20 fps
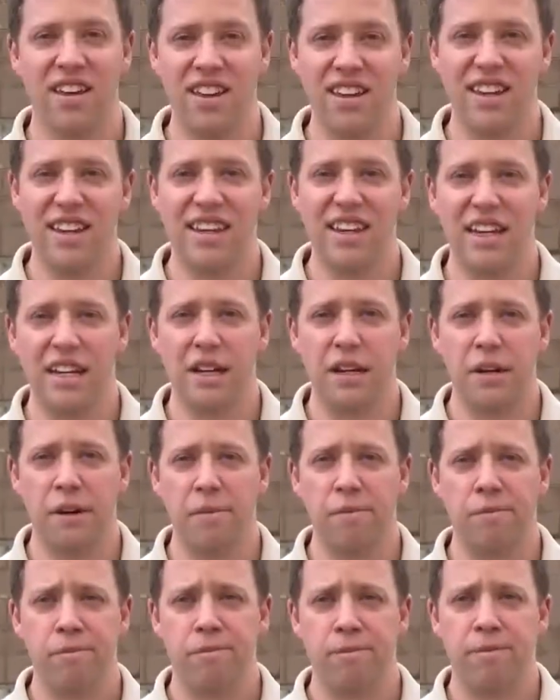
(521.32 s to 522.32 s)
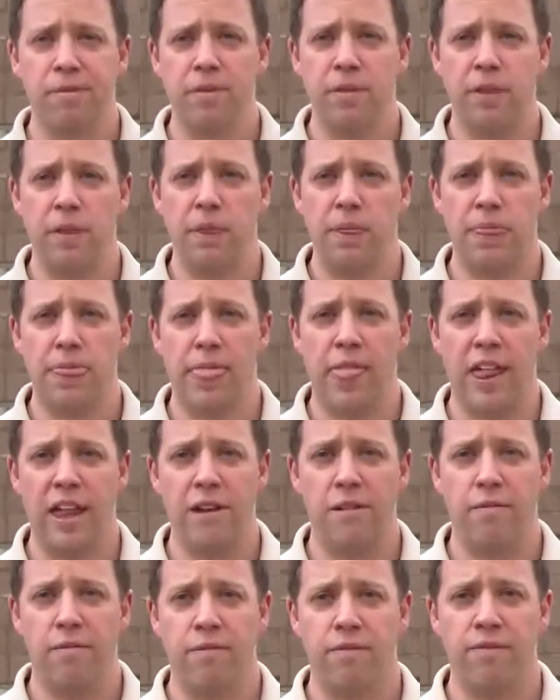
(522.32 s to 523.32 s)
And have you mentioned what
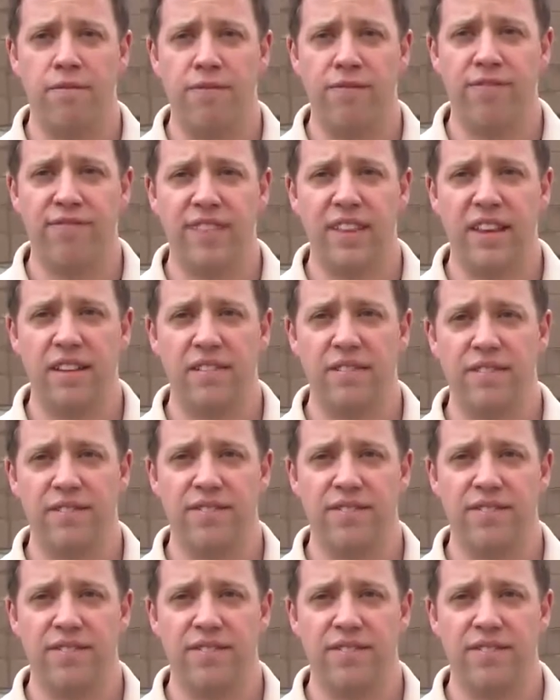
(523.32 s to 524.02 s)
powers the generator?